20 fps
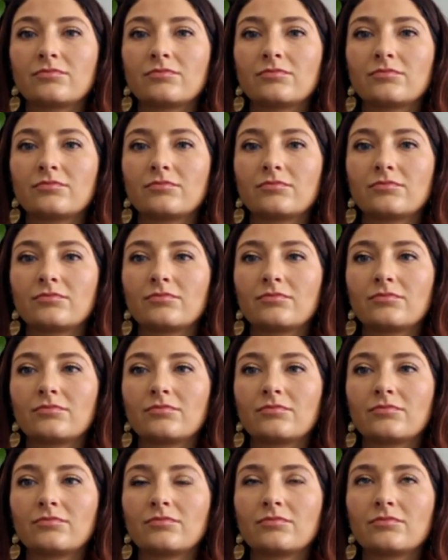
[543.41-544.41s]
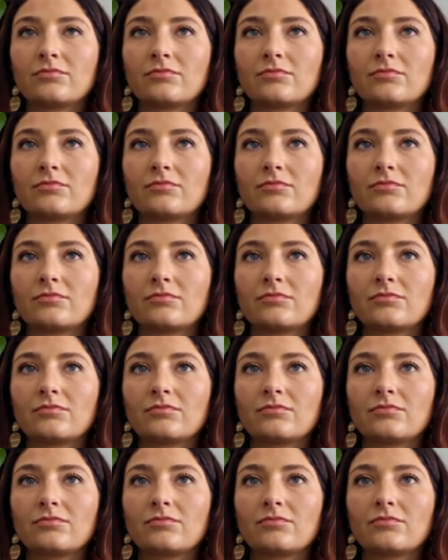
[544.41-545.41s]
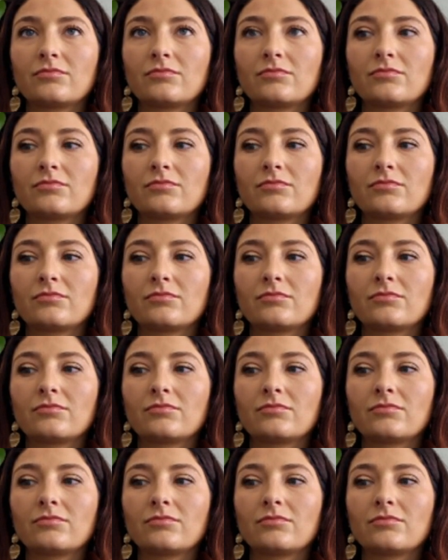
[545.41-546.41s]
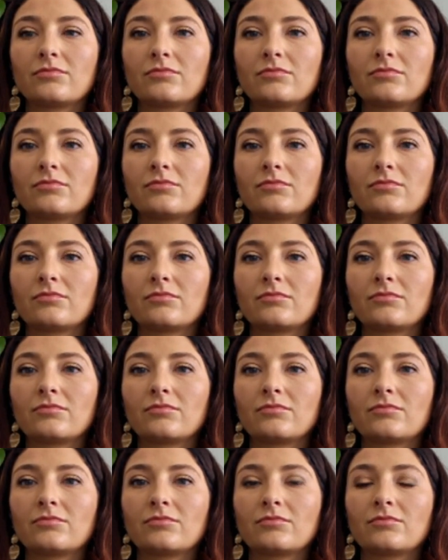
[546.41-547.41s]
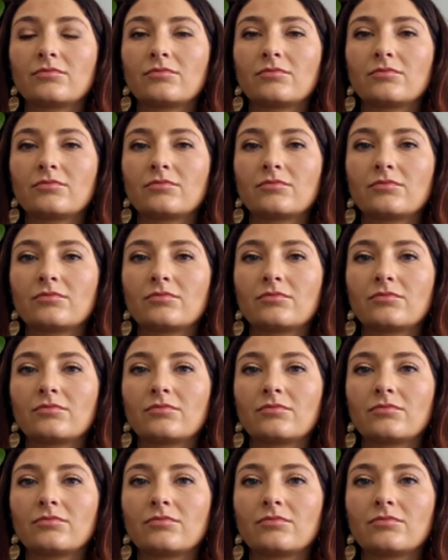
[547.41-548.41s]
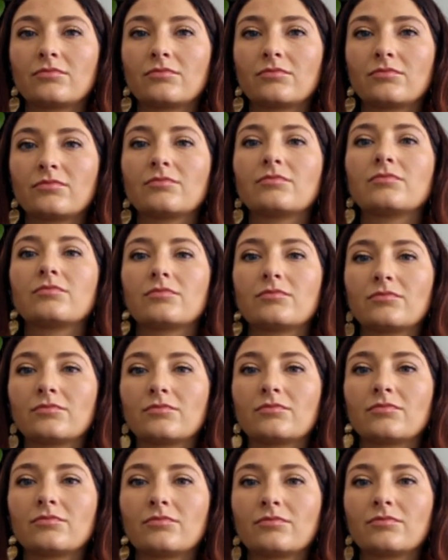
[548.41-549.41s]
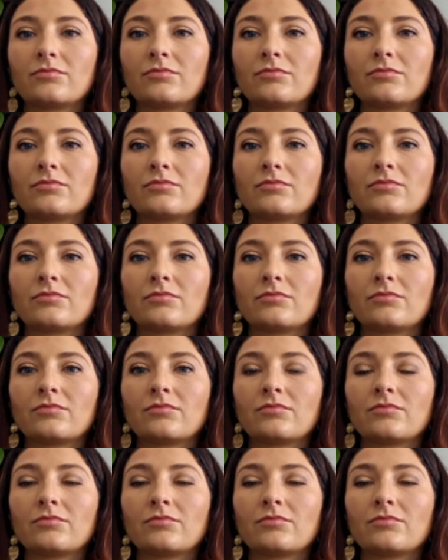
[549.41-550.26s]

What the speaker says: This person isn't speaking.